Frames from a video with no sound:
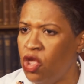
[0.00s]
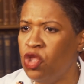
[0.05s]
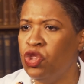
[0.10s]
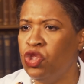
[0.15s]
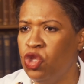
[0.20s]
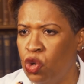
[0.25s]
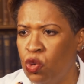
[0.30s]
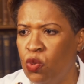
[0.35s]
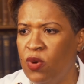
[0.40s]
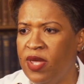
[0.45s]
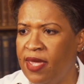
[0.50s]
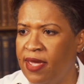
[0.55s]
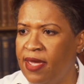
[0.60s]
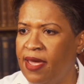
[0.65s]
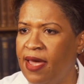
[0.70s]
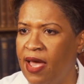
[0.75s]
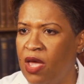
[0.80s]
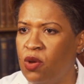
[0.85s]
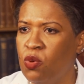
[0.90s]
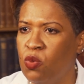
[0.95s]
the
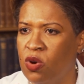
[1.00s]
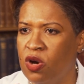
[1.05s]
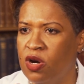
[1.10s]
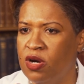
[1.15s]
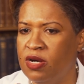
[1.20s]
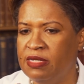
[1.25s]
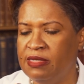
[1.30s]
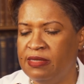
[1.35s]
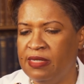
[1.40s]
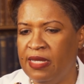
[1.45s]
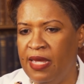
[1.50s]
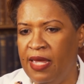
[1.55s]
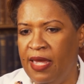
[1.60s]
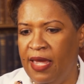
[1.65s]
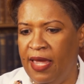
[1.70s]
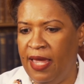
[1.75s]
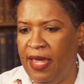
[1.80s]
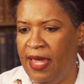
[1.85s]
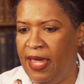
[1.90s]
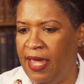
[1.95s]
way I was.
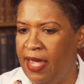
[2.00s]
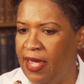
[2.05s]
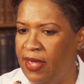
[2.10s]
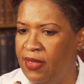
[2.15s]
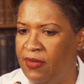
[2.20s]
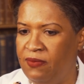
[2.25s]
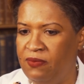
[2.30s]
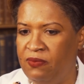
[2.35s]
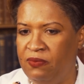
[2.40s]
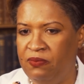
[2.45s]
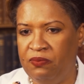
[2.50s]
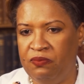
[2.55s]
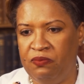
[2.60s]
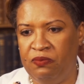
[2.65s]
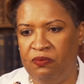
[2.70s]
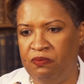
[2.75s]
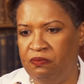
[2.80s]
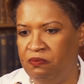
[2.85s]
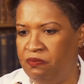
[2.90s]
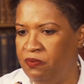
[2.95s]
I've
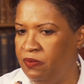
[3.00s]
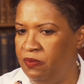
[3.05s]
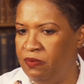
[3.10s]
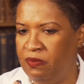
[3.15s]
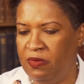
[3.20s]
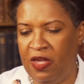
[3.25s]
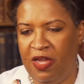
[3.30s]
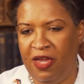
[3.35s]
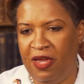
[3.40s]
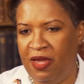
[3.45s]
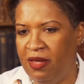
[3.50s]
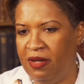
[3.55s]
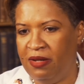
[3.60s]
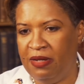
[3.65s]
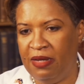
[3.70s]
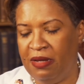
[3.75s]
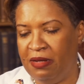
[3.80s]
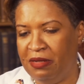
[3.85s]
been